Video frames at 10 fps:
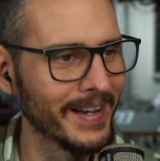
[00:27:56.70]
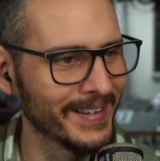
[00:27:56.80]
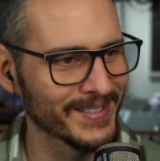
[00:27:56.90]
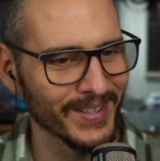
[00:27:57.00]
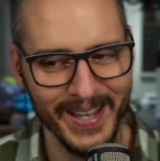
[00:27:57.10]

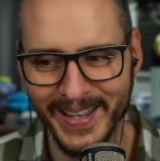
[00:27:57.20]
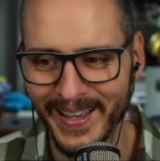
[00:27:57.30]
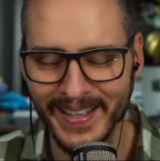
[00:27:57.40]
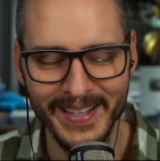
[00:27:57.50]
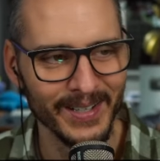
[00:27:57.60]
it's like,
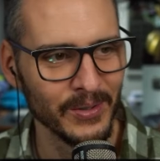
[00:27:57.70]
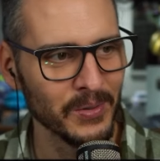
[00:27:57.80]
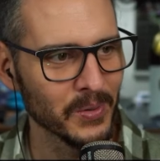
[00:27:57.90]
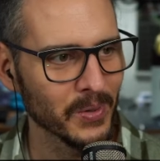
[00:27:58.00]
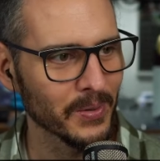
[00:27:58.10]

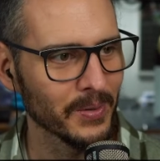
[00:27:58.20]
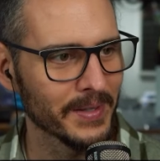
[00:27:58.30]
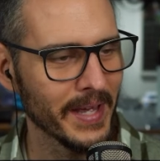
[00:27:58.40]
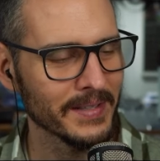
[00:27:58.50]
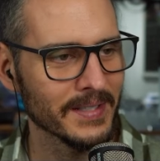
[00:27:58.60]
ooh,
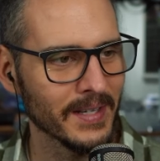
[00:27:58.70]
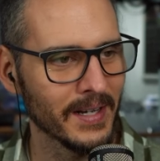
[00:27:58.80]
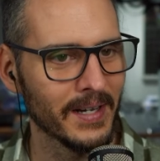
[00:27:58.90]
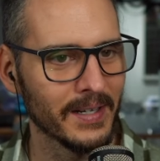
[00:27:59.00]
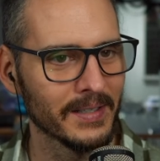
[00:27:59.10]
that's
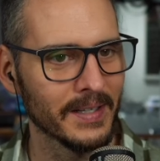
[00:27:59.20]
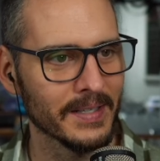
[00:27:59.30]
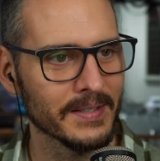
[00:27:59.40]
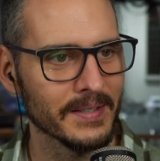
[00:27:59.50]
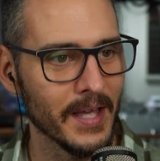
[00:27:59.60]
uh,
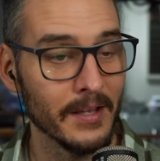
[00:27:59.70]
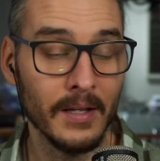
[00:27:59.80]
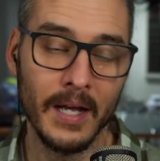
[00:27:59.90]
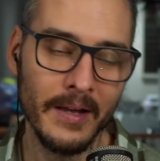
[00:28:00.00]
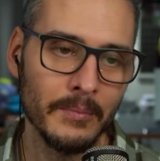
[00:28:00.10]
that's that.
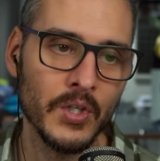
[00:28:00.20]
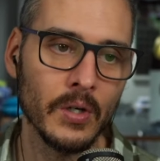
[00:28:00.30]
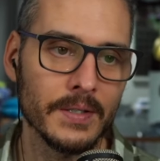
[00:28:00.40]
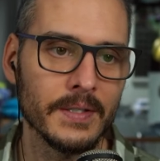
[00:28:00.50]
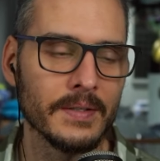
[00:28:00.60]
I, am sure
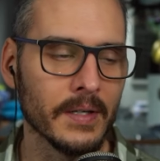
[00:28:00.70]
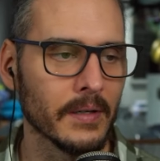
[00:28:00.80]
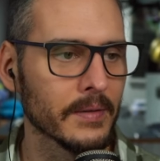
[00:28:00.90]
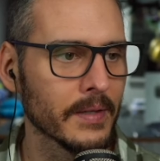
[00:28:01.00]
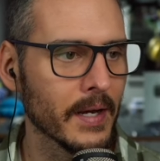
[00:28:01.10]
it's easier
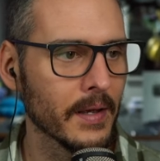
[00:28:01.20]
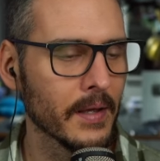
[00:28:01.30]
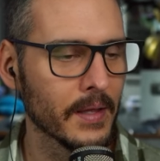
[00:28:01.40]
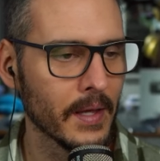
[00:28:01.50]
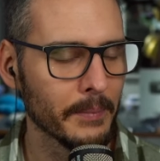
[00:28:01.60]
than I,
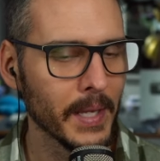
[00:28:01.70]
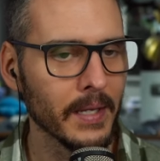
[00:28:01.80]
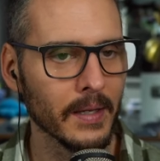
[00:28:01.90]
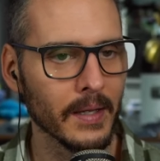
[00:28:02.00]
am uh, making it